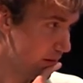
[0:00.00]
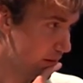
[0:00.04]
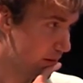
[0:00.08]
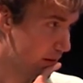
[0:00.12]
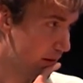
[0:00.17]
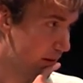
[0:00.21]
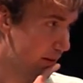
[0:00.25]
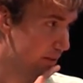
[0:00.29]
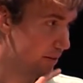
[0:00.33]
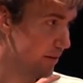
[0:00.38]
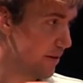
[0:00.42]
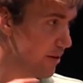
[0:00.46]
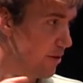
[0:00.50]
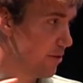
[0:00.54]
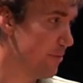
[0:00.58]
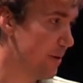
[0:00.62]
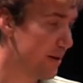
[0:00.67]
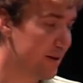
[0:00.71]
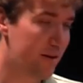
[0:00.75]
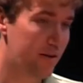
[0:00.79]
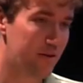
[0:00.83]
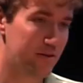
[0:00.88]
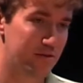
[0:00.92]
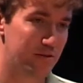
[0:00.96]
And then you
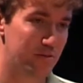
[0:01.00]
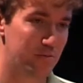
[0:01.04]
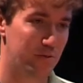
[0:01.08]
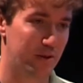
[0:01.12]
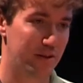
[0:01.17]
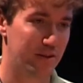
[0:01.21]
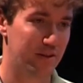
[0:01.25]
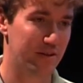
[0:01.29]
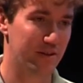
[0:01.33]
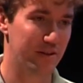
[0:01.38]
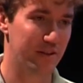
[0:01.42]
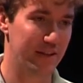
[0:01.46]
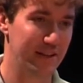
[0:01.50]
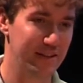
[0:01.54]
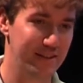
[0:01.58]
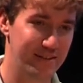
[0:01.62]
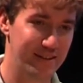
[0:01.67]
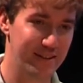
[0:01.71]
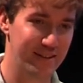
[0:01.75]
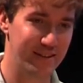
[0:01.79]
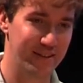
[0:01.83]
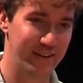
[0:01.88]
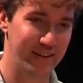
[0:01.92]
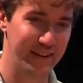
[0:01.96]
might also wonder, is
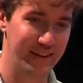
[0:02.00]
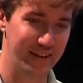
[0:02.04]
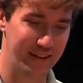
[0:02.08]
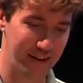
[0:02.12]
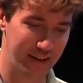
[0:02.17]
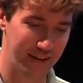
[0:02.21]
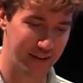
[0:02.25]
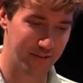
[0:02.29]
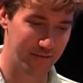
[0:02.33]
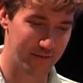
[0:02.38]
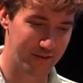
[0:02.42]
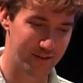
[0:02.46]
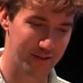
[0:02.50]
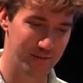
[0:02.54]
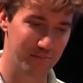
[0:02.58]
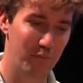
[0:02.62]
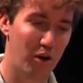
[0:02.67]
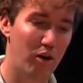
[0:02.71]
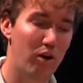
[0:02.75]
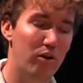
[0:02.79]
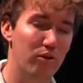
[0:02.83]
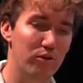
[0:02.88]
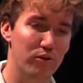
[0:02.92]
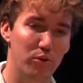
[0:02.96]
there any kind of
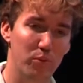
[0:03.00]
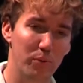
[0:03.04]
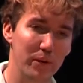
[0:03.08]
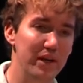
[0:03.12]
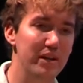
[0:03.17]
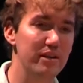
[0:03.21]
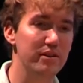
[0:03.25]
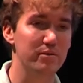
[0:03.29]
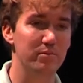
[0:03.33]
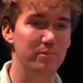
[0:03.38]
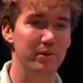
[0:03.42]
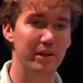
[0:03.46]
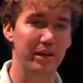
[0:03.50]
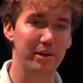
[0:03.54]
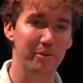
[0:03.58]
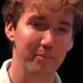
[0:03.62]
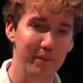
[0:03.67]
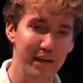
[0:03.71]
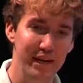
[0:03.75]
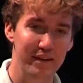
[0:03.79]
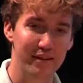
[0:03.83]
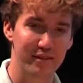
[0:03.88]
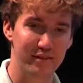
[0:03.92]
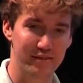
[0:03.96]
small tweaks we can
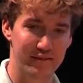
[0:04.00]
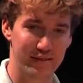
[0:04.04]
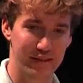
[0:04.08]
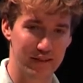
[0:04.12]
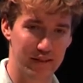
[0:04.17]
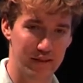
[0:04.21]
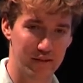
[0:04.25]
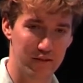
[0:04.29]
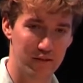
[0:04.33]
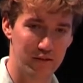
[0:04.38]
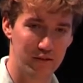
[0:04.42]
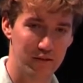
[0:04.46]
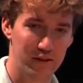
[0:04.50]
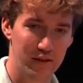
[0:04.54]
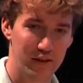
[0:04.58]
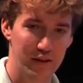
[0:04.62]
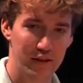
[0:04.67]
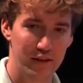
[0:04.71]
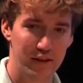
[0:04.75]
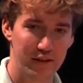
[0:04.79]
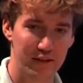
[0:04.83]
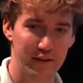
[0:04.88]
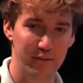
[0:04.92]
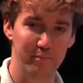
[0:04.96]
make to Signal
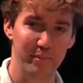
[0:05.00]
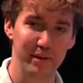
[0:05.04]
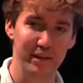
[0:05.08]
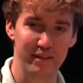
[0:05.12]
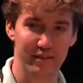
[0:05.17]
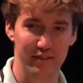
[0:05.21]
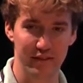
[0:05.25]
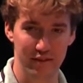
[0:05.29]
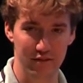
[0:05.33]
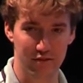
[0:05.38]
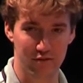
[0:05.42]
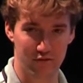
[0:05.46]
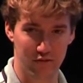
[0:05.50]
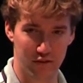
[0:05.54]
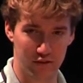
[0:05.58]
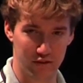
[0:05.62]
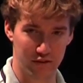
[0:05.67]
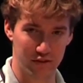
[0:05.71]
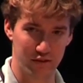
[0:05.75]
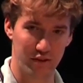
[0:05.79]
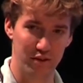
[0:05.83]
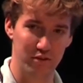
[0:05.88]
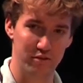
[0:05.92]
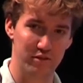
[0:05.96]
to meet these
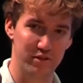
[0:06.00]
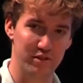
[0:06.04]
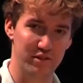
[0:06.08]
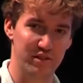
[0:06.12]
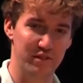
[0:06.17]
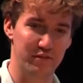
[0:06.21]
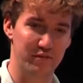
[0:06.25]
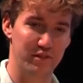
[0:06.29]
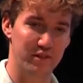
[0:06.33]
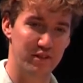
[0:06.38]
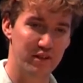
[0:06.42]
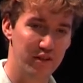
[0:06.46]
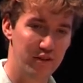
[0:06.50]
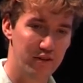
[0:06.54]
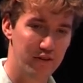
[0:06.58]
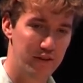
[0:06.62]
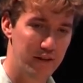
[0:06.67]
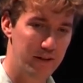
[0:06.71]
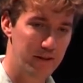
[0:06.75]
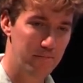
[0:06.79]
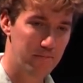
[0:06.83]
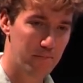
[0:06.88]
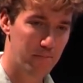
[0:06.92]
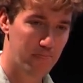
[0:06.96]
stronger notions of
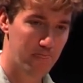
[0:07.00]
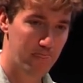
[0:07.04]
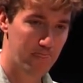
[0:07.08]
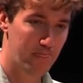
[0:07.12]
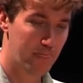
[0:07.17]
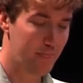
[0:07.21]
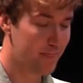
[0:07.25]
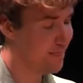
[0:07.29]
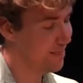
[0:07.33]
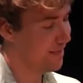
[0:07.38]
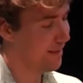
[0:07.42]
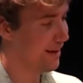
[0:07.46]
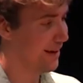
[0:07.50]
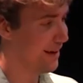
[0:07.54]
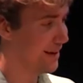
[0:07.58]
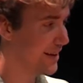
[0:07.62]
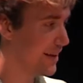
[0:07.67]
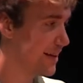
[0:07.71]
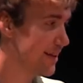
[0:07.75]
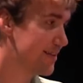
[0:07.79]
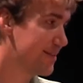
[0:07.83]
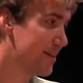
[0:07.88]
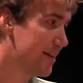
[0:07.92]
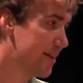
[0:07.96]
security? I
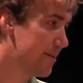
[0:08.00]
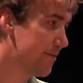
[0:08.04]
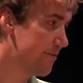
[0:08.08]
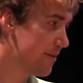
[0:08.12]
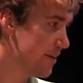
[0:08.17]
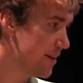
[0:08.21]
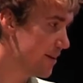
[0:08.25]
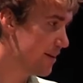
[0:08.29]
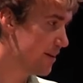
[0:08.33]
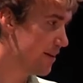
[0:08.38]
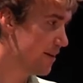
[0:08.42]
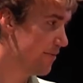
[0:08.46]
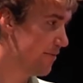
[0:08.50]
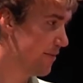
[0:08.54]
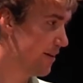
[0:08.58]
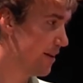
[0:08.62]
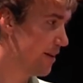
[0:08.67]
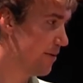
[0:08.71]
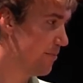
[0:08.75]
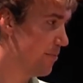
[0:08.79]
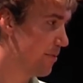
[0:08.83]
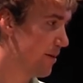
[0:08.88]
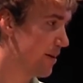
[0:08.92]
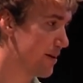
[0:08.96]
can't say
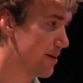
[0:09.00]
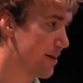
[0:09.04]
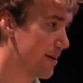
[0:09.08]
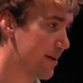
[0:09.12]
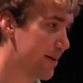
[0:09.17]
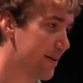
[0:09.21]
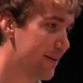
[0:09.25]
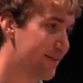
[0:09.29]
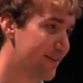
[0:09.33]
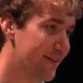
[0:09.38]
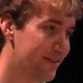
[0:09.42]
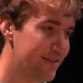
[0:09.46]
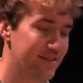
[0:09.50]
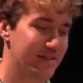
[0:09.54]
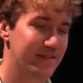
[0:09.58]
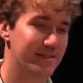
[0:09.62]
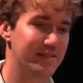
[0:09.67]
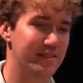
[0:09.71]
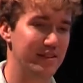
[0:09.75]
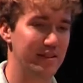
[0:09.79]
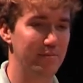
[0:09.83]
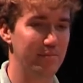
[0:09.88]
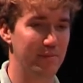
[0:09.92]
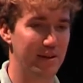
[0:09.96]
definitively, but it doesn't
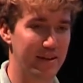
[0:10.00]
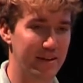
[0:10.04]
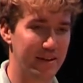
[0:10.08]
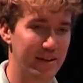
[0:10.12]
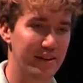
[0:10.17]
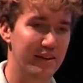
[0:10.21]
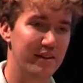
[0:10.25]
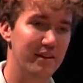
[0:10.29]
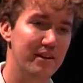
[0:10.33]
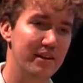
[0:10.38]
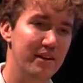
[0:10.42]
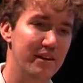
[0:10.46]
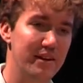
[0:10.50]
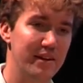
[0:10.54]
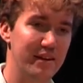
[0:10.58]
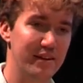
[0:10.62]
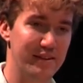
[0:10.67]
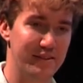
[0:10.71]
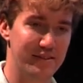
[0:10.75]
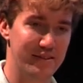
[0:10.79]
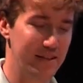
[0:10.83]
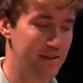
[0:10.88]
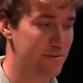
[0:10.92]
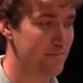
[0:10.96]
seem like it.
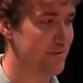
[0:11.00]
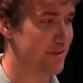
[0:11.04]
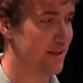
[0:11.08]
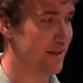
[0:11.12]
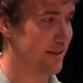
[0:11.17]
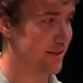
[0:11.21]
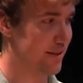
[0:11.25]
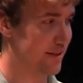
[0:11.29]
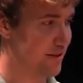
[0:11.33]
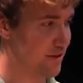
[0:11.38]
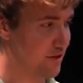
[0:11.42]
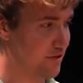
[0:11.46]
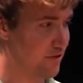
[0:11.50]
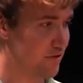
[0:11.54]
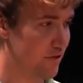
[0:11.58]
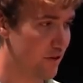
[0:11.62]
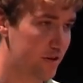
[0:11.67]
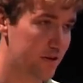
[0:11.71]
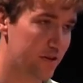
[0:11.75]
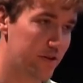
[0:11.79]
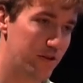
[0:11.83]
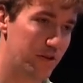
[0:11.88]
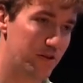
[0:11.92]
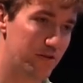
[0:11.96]
It seems like this
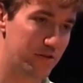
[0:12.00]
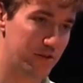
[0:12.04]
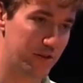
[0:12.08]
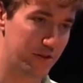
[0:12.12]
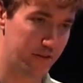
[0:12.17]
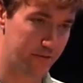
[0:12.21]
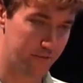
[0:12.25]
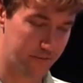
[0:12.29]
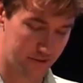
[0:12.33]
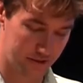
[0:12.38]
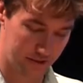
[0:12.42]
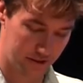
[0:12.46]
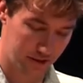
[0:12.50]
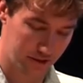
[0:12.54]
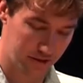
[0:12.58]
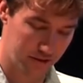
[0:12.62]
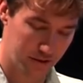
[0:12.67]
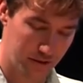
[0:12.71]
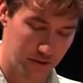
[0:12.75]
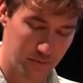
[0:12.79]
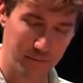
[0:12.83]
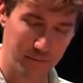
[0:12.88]
stronger notion of security